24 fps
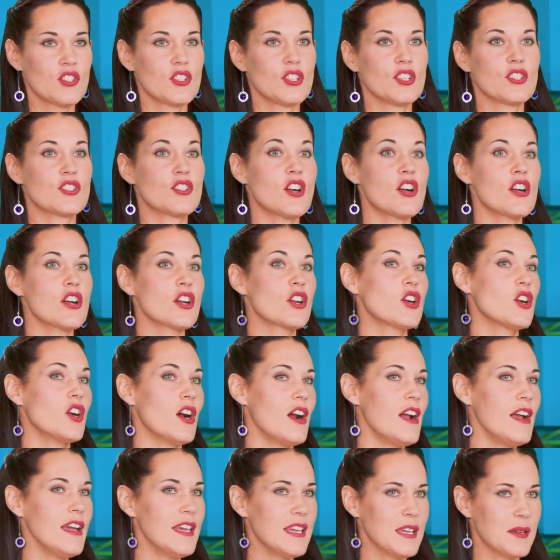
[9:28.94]
She started
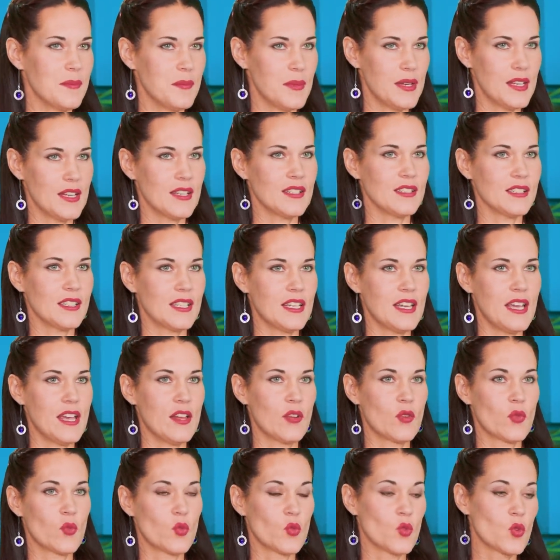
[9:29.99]
crying immediately
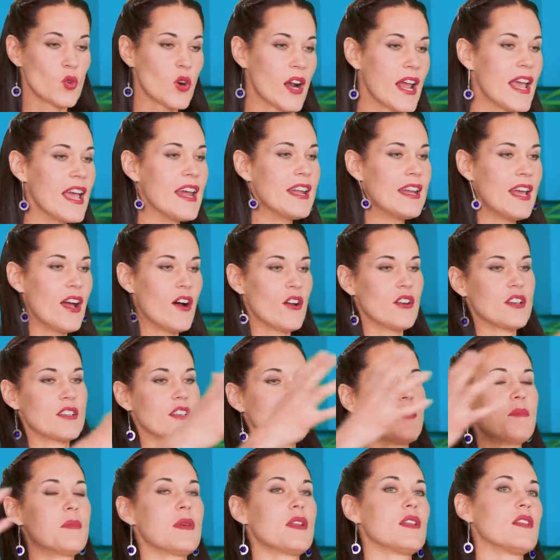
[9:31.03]
and ran out into
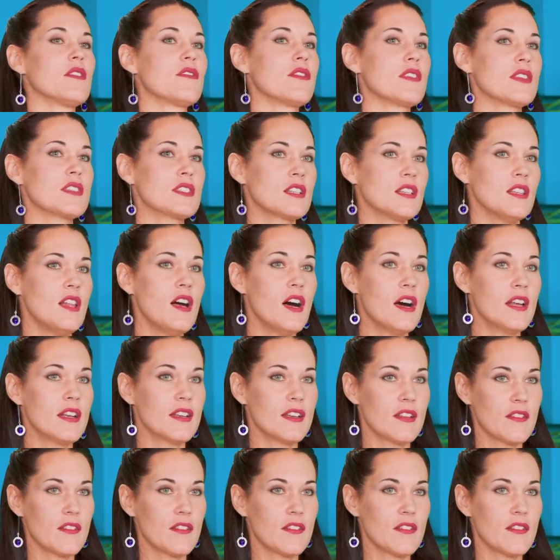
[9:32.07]
the middle of the salon.